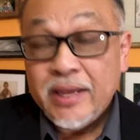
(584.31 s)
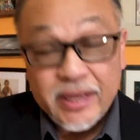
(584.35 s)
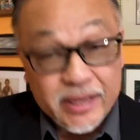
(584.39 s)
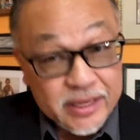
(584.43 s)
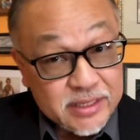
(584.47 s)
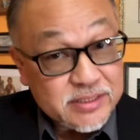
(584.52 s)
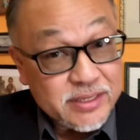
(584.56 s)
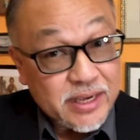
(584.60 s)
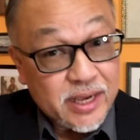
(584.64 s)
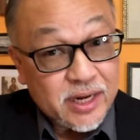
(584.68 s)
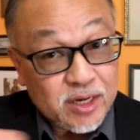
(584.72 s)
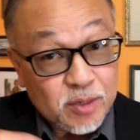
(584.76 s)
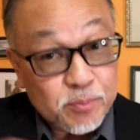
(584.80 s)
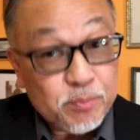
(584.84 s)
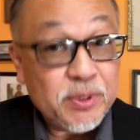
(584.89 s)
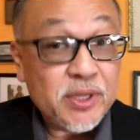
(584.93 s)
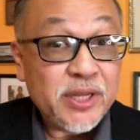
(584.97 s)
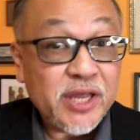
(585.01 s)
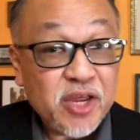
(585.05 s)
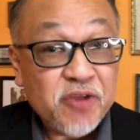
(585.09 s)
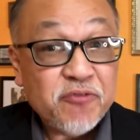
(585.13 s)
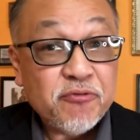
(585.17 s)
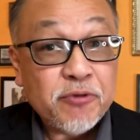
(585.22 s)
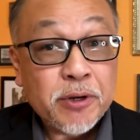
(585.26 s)
is that a
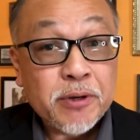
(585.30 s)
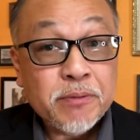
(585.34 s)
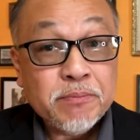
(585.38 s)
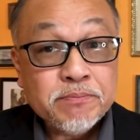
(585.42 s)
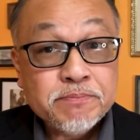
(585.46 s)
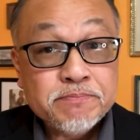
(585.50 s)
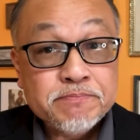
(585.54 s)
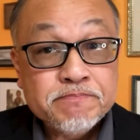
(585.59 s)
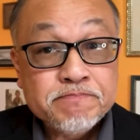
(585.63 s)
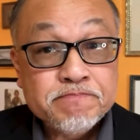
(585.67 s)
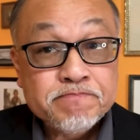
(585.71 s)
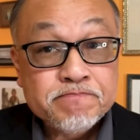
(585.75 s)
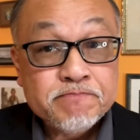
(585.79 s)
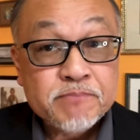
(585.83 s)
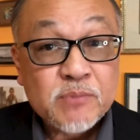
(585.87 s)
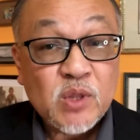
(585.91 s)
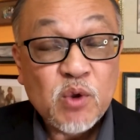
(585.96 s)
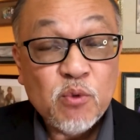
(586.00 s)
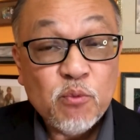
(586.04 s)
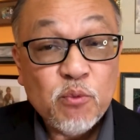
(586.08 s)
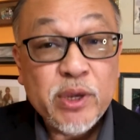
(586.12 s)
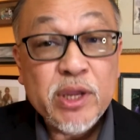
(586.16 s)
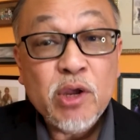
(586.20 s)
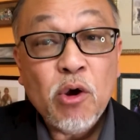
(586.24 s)
believer,
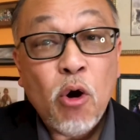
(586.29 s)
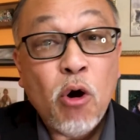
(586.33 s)
we